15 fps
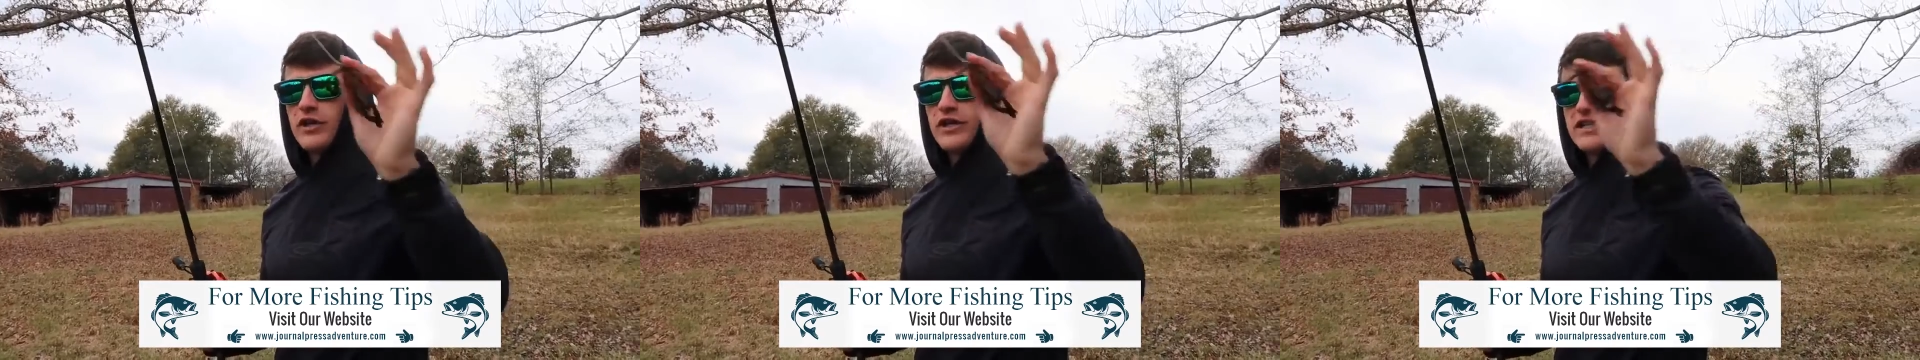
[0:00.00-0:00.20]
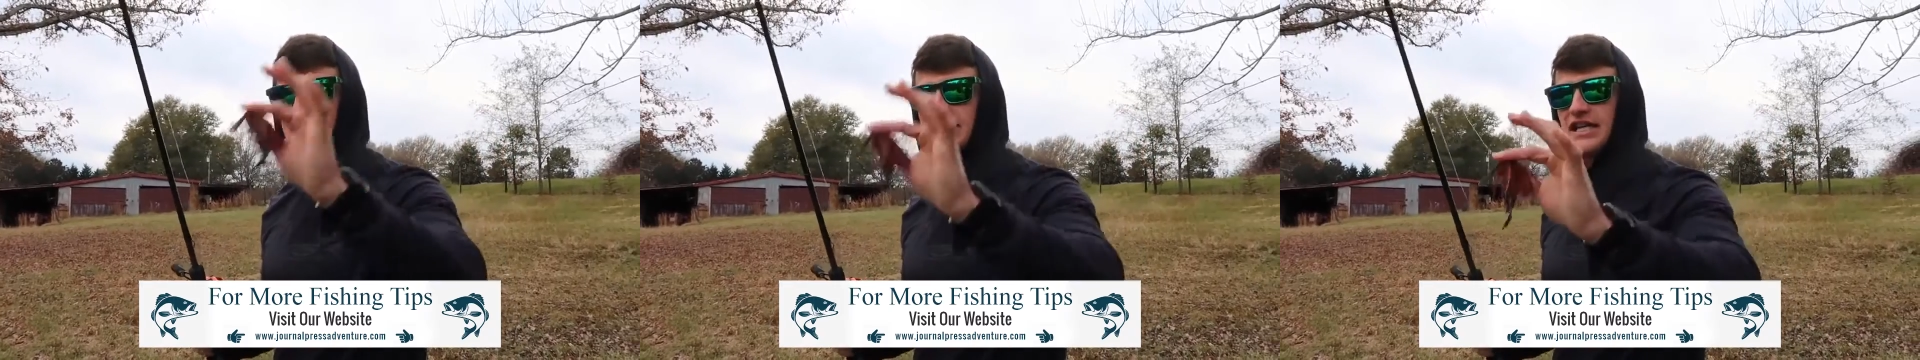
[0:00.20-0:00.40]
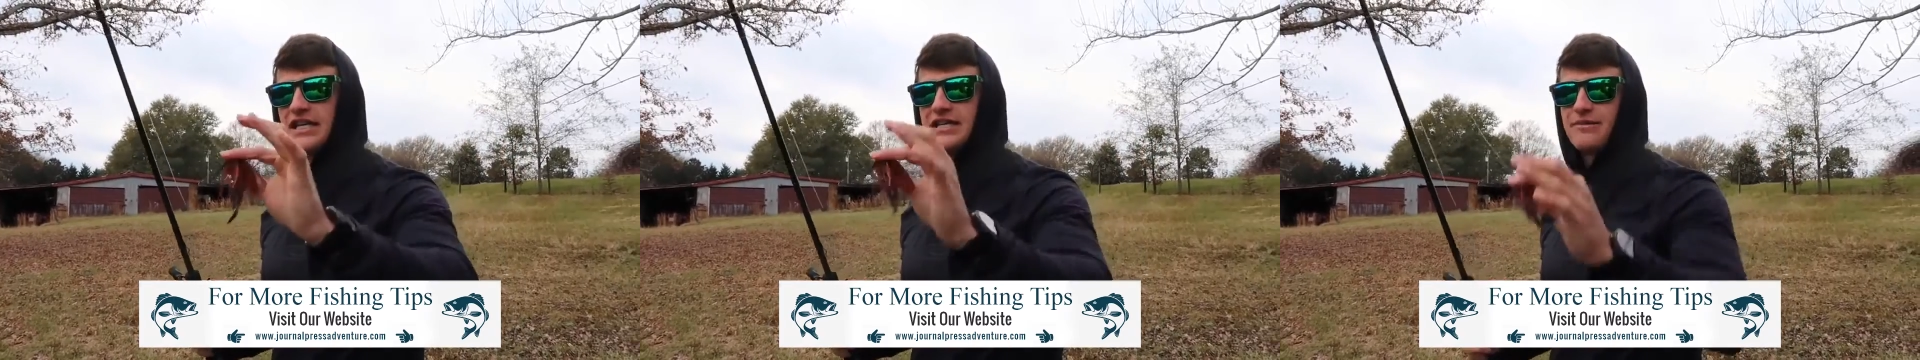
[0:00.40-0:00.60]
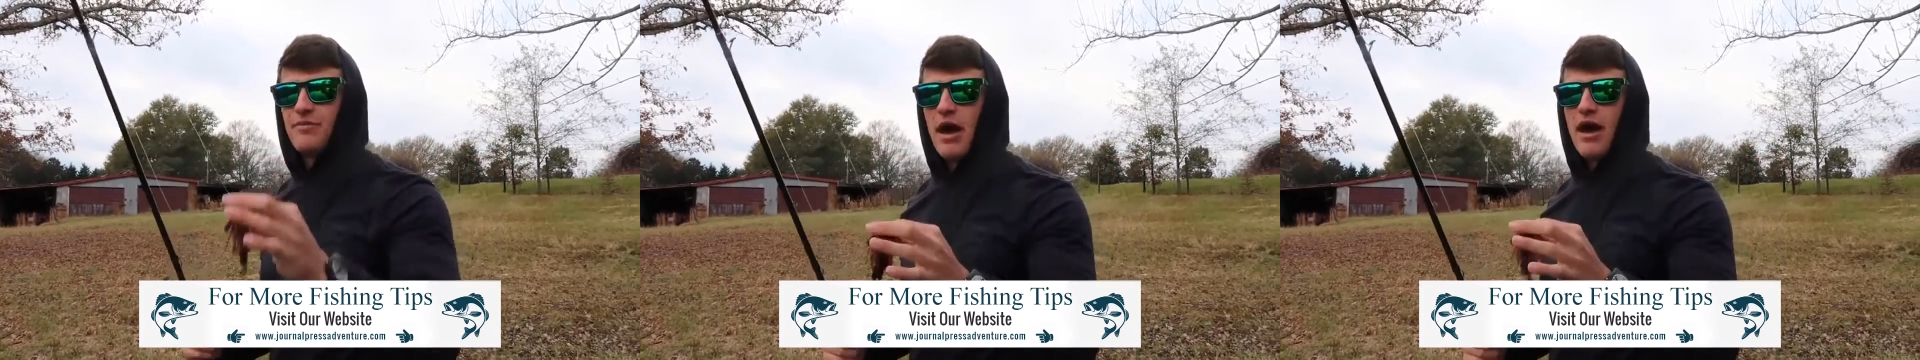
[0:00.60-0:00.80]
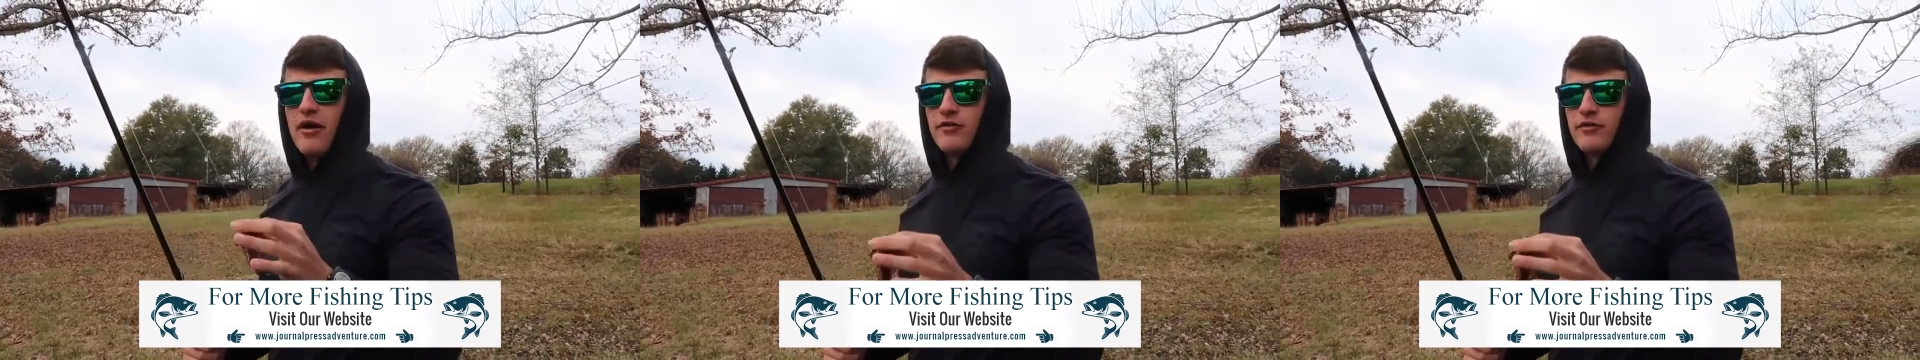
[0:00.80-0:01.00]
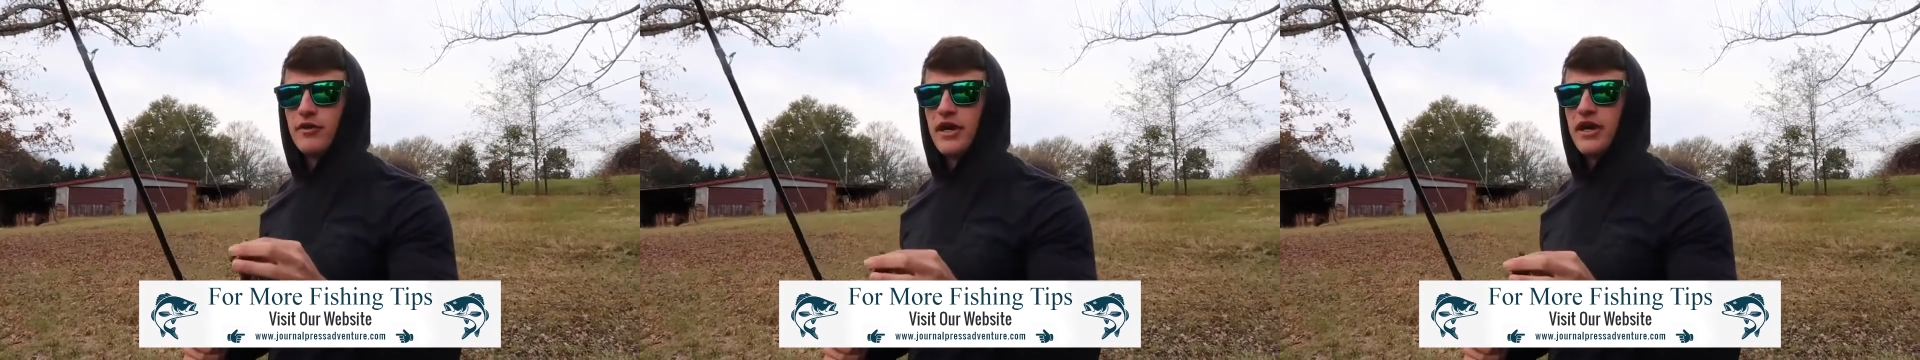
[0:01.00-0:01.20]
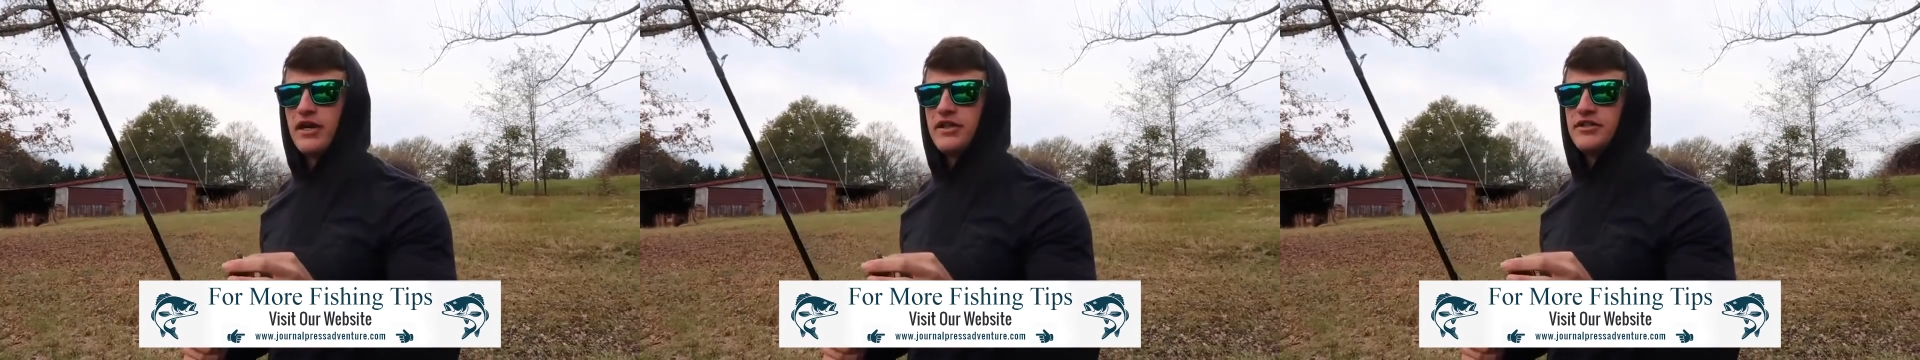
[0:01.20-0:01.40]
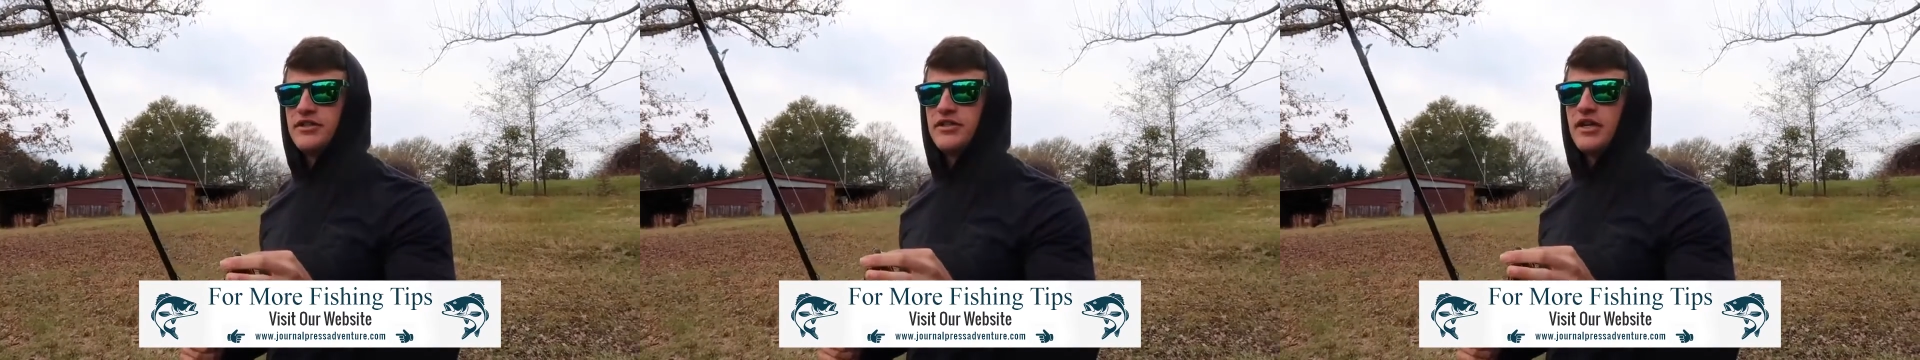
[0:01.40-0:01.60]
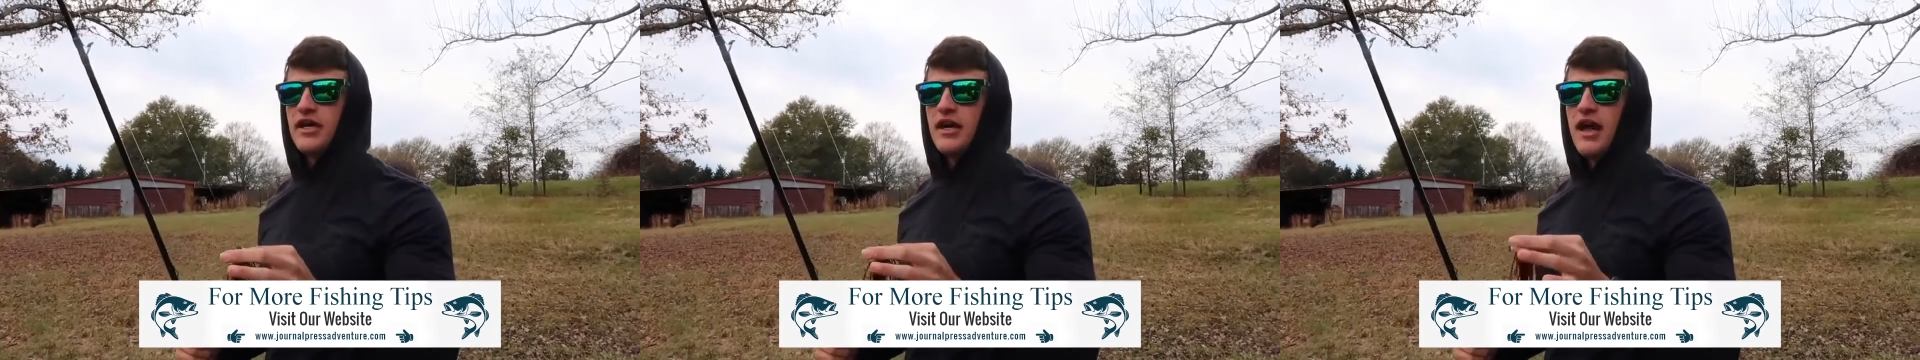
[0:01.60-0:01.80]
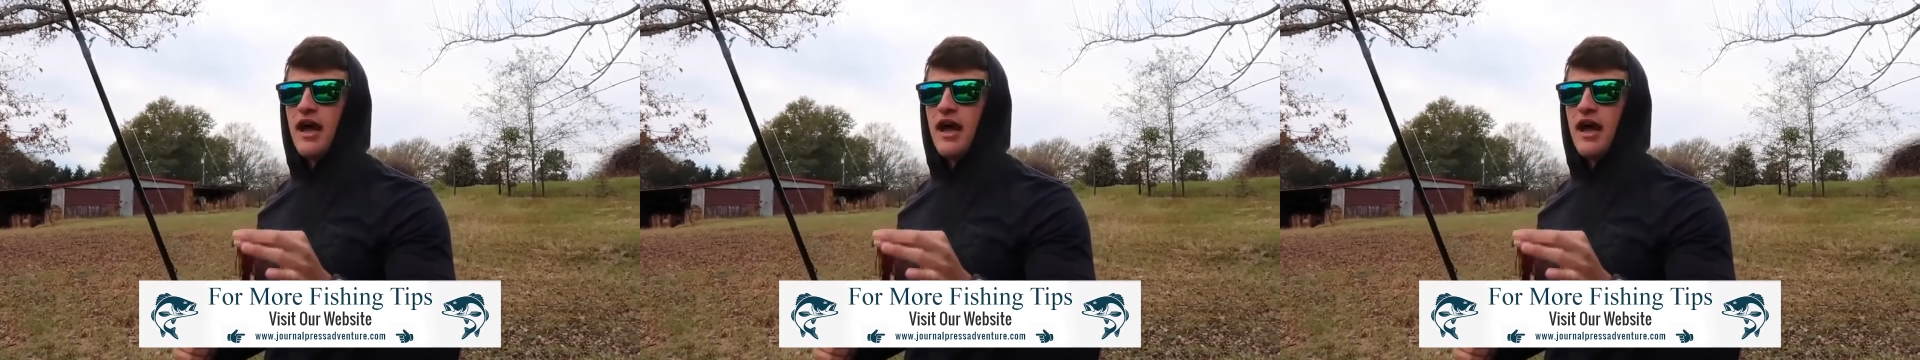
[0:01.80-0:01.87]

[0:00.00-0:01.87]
to 6 pound range,